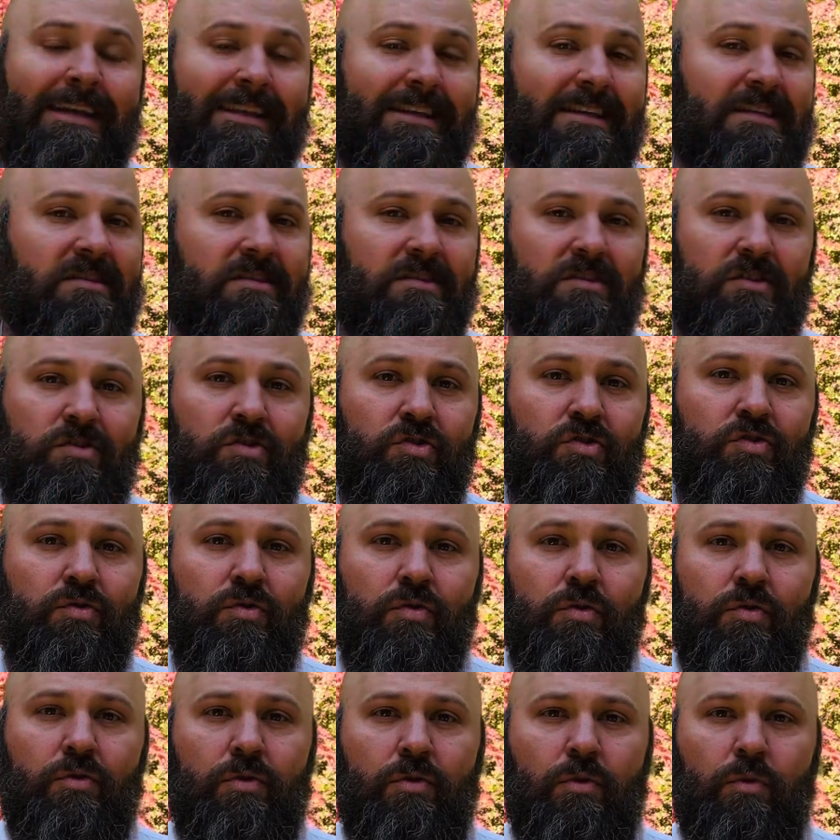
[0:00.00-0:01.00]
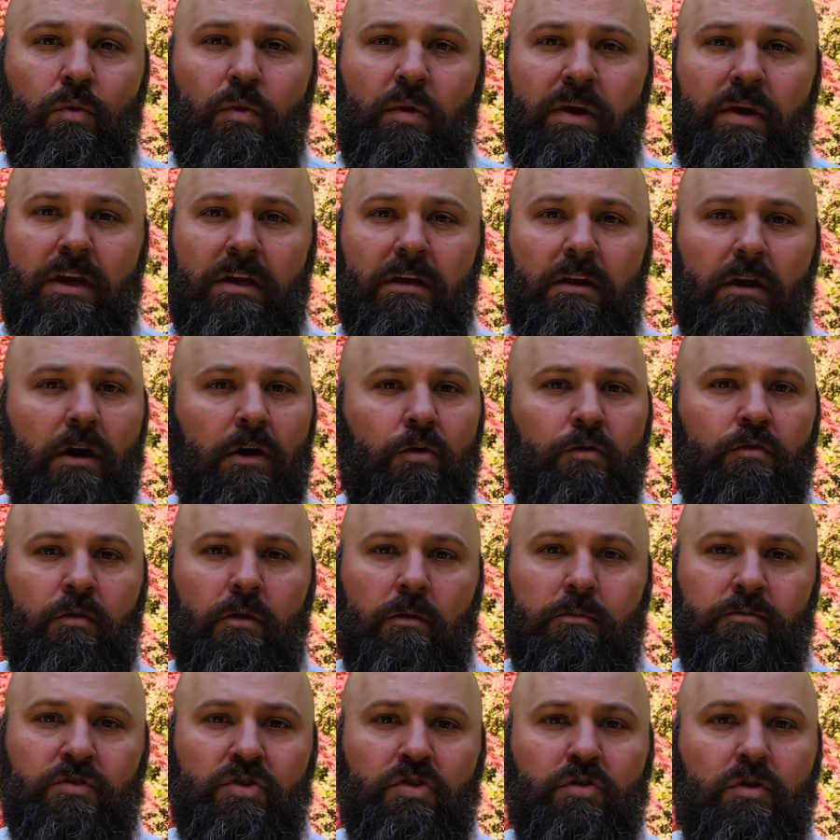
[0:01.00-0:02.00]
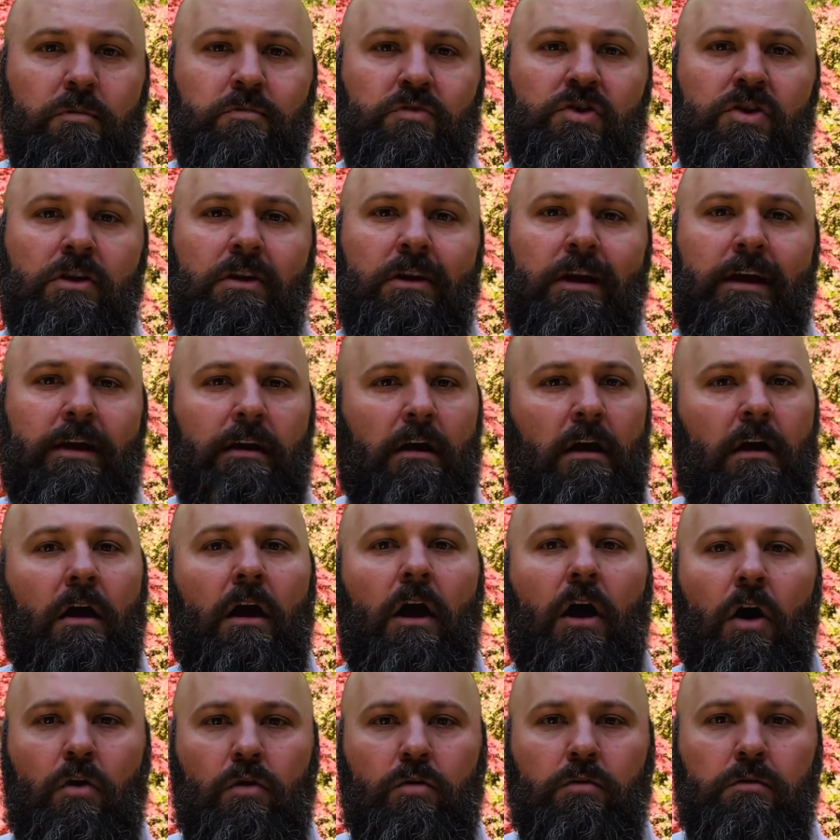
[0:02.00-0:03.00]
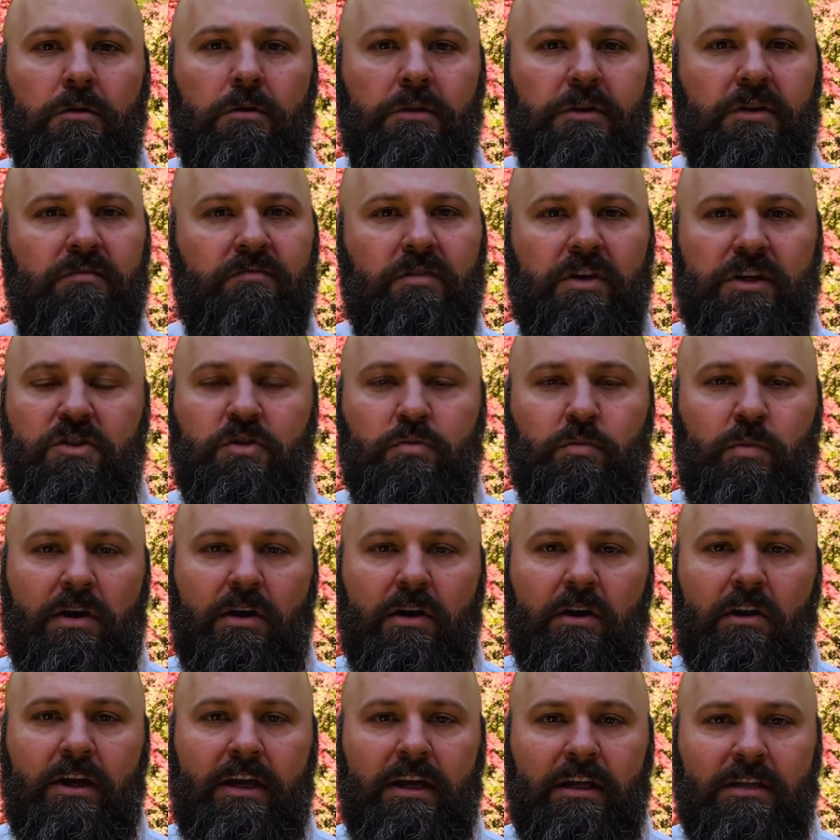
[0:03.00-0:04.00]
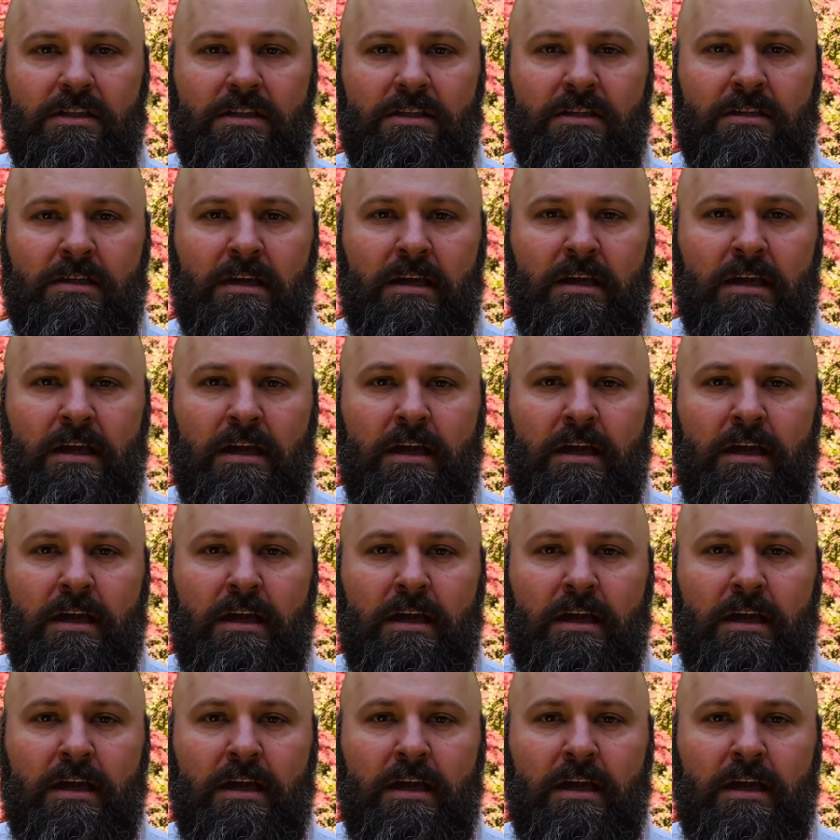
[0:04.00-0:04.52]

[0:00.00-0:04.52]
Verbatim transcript: This is a truth we know from Scripture and our own lived experience.